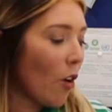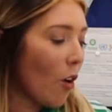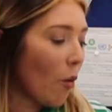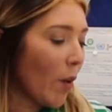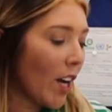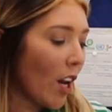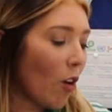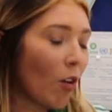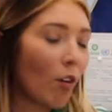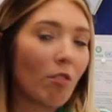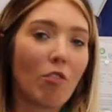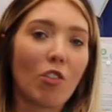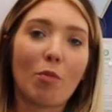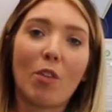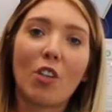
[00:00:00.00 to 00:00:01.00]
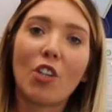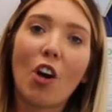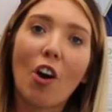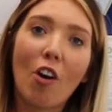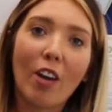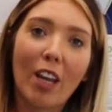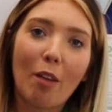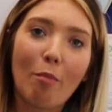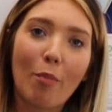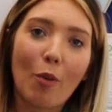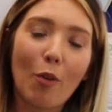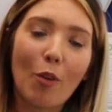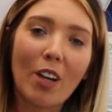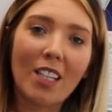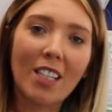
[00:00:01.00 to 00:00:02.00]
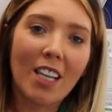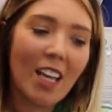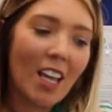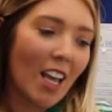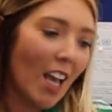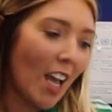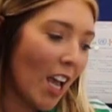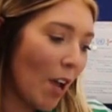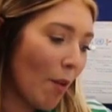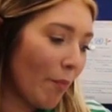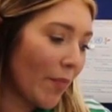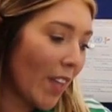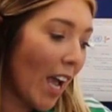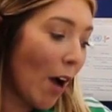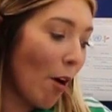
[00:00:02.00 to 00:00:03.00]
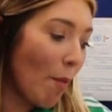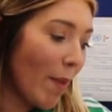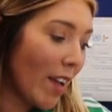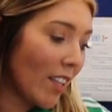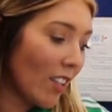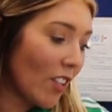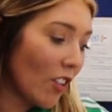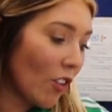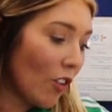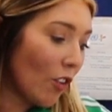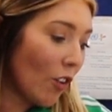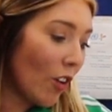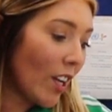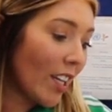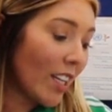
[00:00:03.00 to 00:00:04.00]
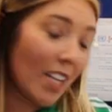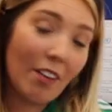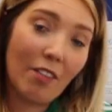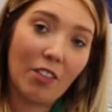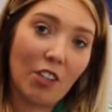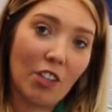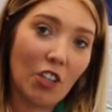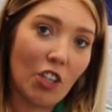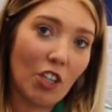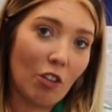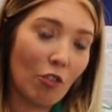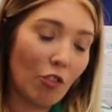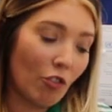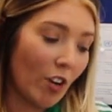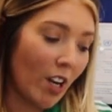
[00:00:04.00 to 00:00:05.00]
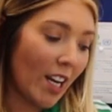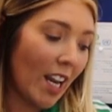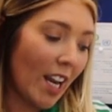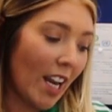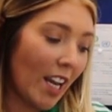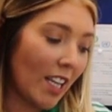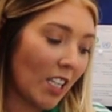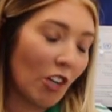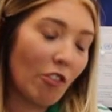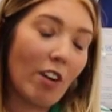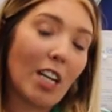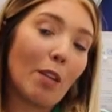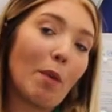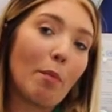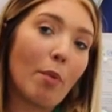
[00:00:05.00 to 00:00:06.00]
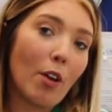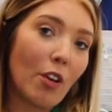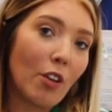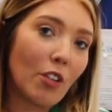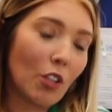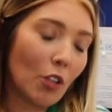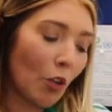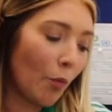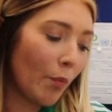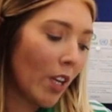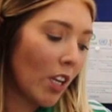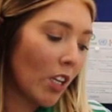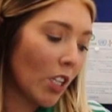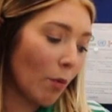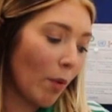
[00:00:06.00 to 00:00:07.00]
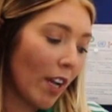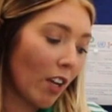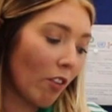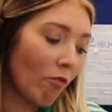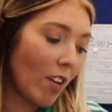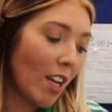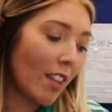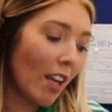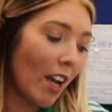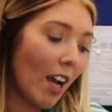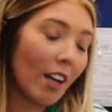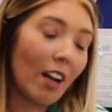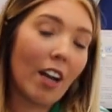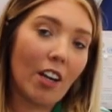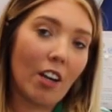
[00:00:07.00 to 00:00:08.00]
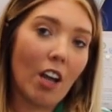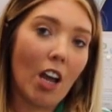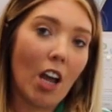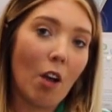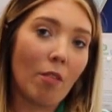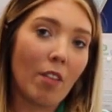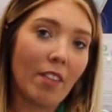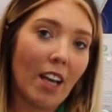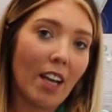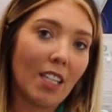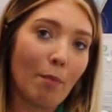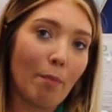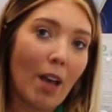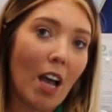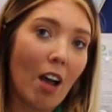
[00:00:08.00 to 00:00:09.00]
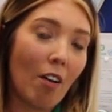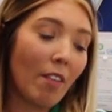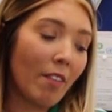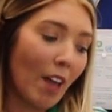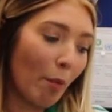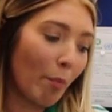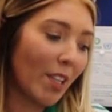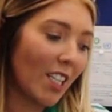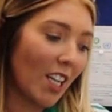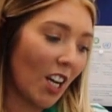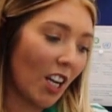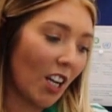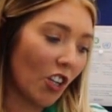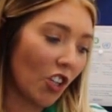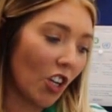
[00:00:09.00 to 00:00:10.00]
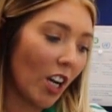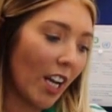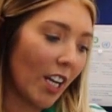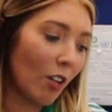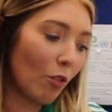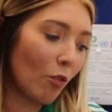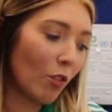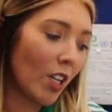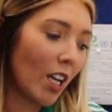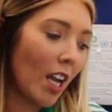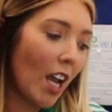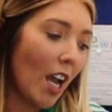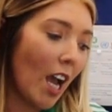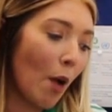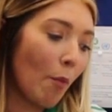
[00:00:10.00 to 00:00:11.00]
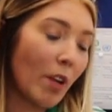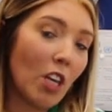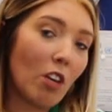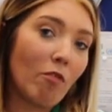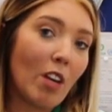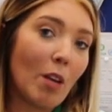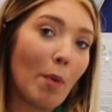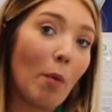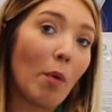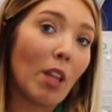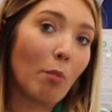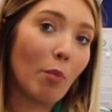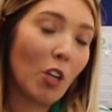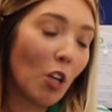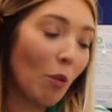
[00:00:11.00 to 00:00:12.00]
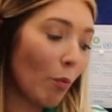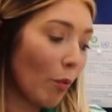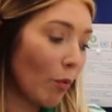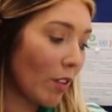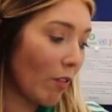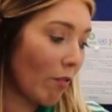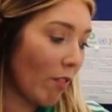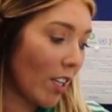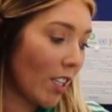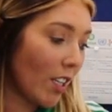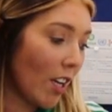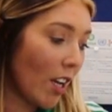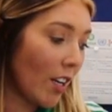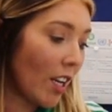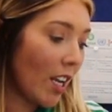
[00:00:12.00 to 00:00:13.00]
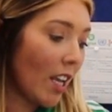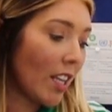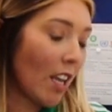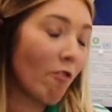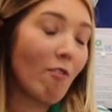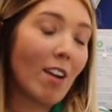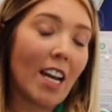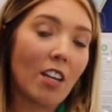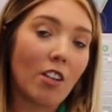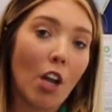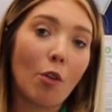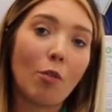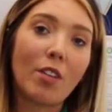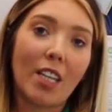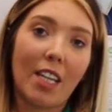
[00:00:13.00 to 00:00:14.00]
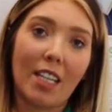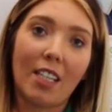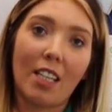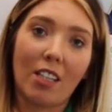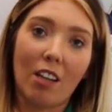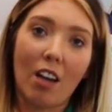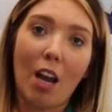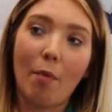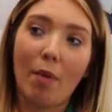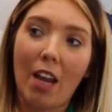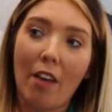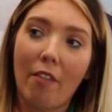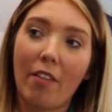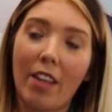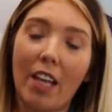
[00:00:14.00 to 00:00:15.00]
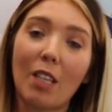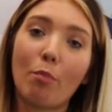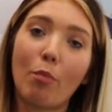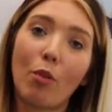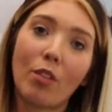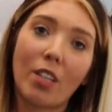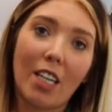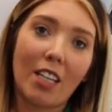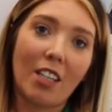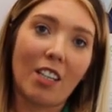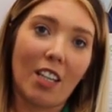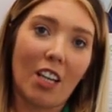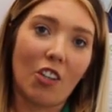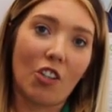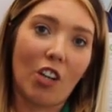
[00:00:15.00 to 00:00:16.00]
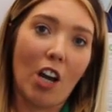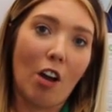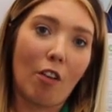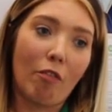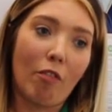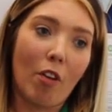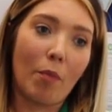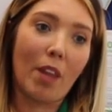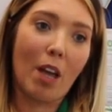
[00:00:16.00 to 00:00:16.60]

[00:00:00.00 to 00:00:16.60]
When I look through some of the target books that our mentor gives to the children, it's incredibly personal. So I can read that and I know that that's about that particular child. And when you read about what the pupils have written, they really notice the time and effort that's put into that child from